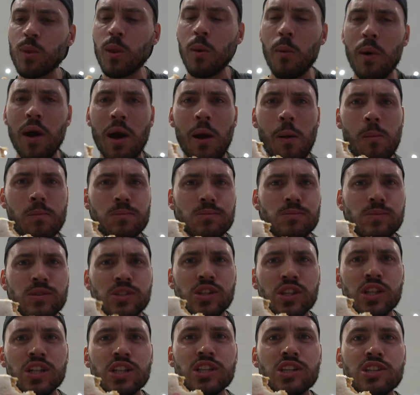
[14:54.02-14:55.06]
Oh, I
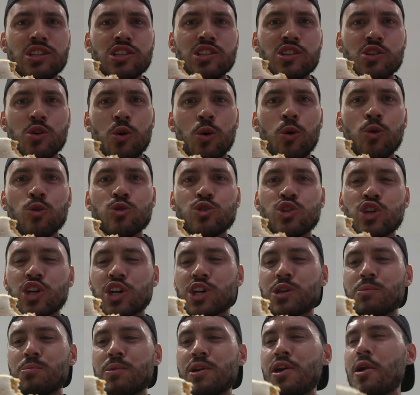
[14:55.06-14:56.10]
think this is old
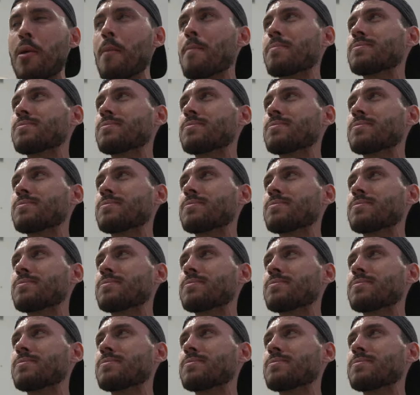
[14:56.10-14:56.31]
chicken meat.